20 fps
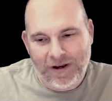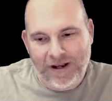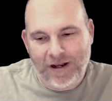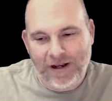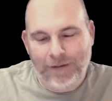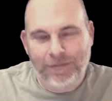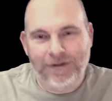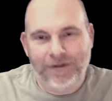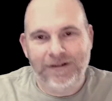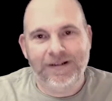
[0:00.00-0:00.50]

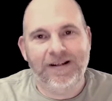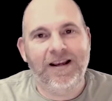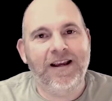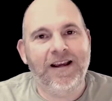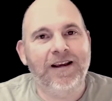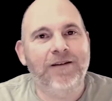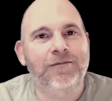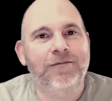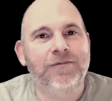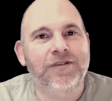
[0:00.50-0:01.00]
up into
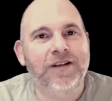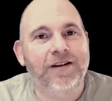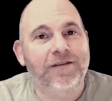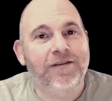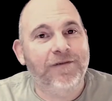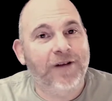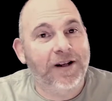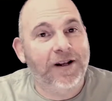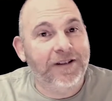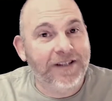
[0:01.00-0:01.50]
games,
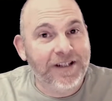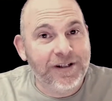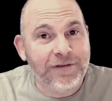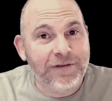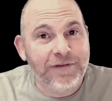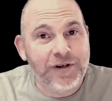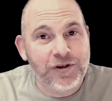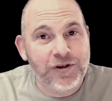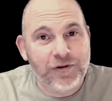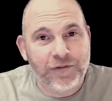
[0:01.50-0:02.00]
and finally into
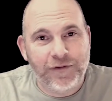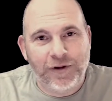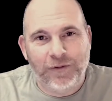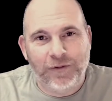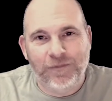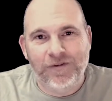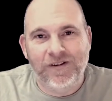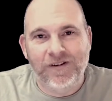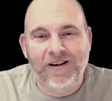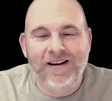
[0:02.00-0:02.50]
feature
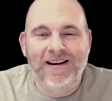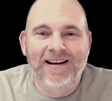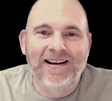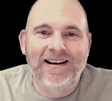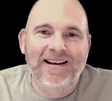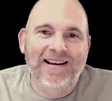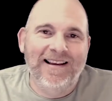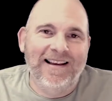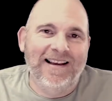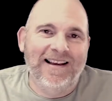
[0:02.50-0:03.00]
films.
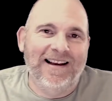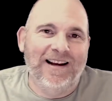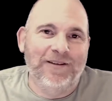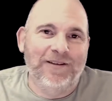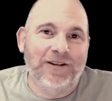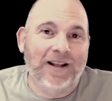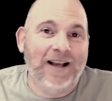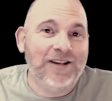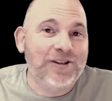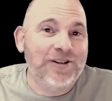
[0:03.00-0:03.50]
The
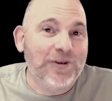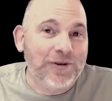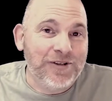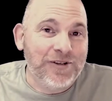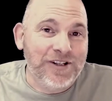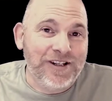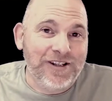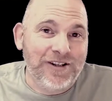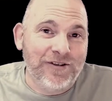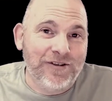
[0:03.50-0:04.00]
last
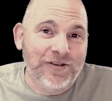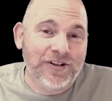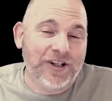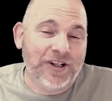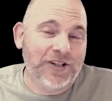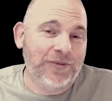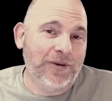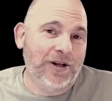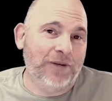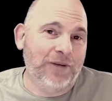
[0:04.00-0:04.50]
13 years
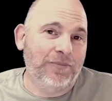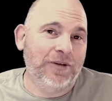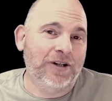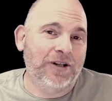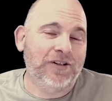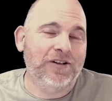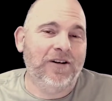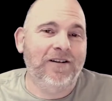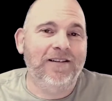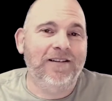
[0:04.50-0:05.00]
I spent at
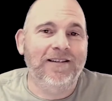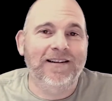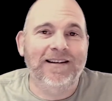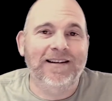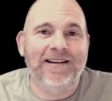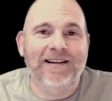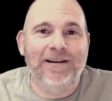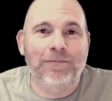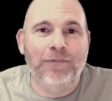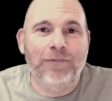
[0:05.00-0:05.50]

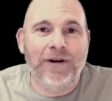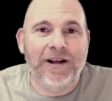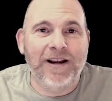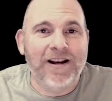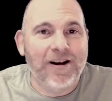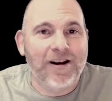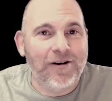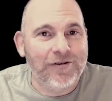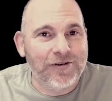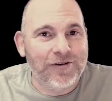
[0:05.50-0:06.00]
Pixar, bringing
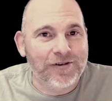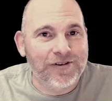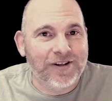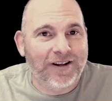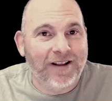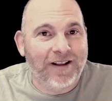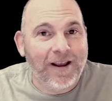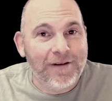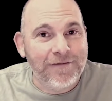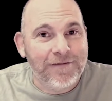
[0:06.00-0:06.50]
characters
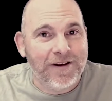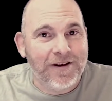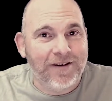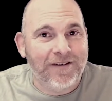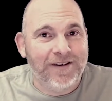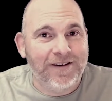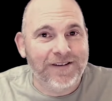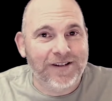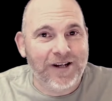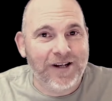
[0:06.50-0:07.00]
to life
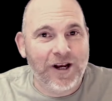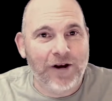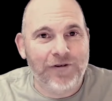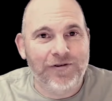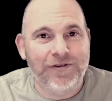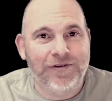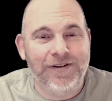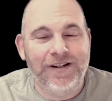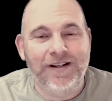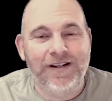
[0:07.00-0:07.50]
there as a
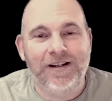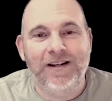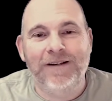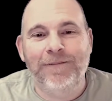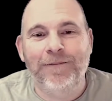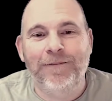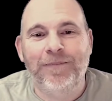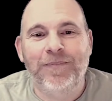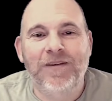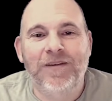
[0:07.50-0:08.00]
character
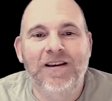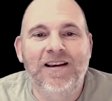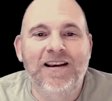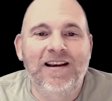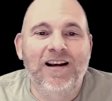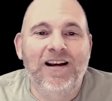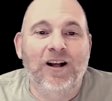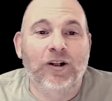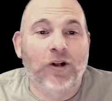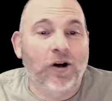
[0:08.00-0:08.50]
TD.
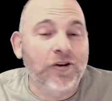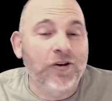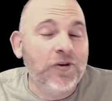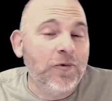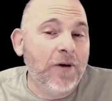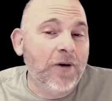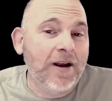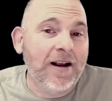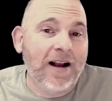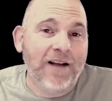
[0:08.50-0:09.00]
Along
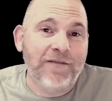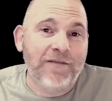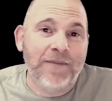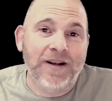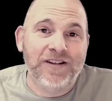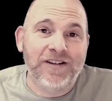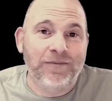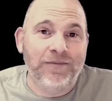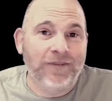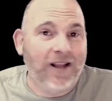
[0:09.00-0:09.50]
the way, I've
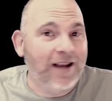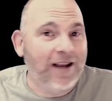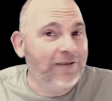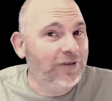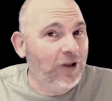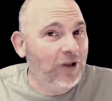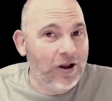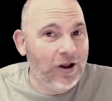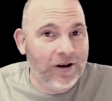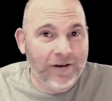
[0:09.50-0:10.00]
made some
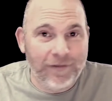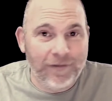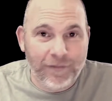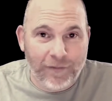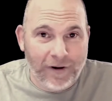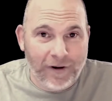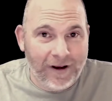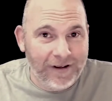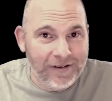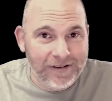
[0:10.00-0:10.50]
lifelong
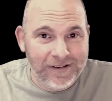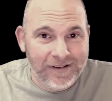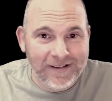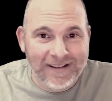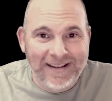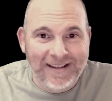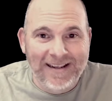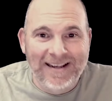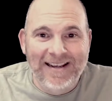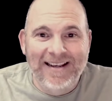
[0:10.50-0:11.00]
friends
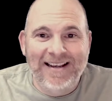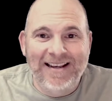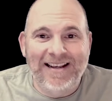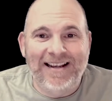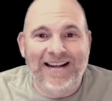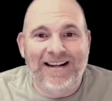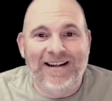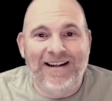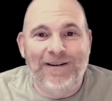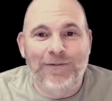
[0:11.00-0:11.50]

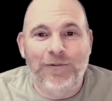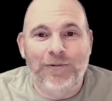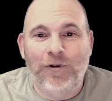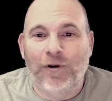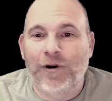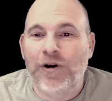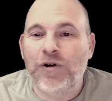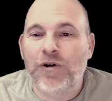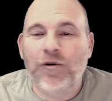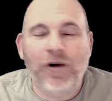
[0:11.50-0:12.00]
who
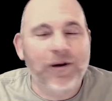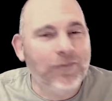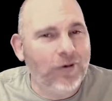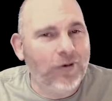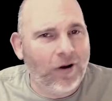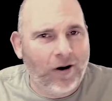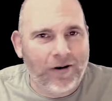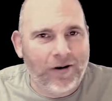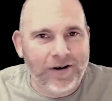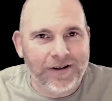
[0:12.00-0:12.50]
are
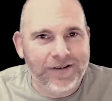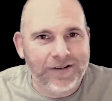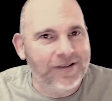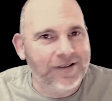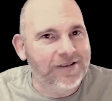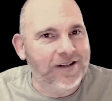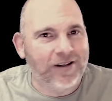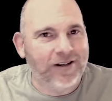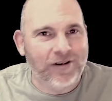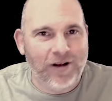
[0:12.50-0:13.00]
incredible artists
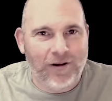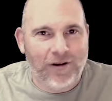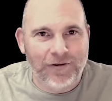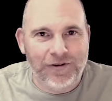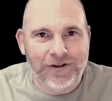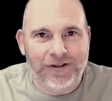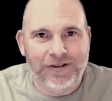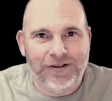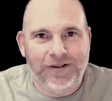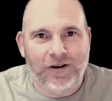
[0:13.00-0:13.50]
and
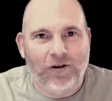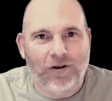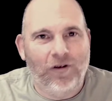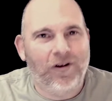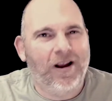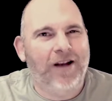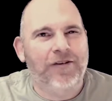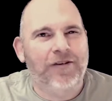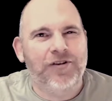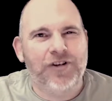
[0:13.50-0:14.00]
technologists that all
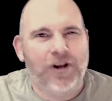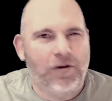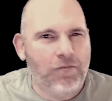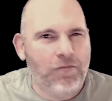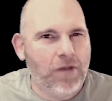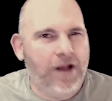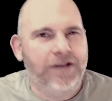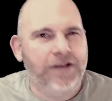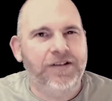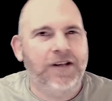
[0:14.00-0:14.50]
kind of share
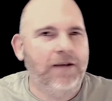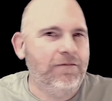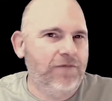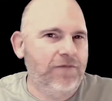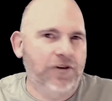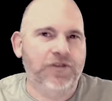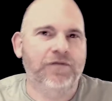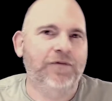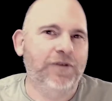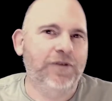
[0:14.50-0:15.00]
my same
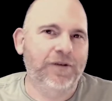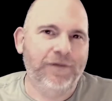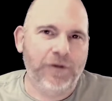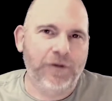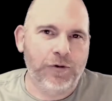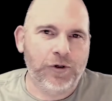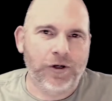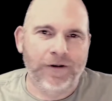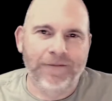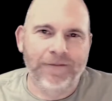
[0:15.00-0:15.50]
vision for the
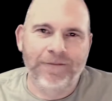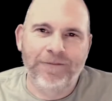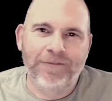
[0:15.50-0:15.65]
future.